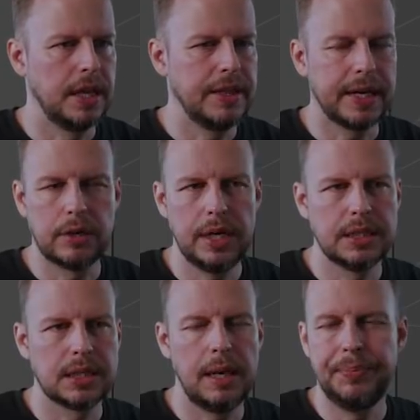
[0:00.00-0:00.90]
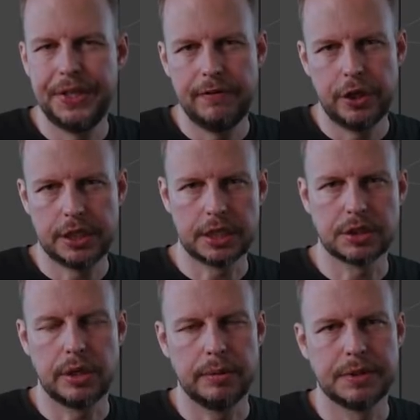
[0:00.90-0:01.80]
And that creates empty vertex
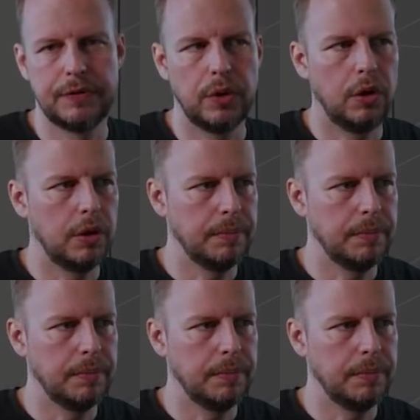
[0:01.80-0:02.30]
groups for all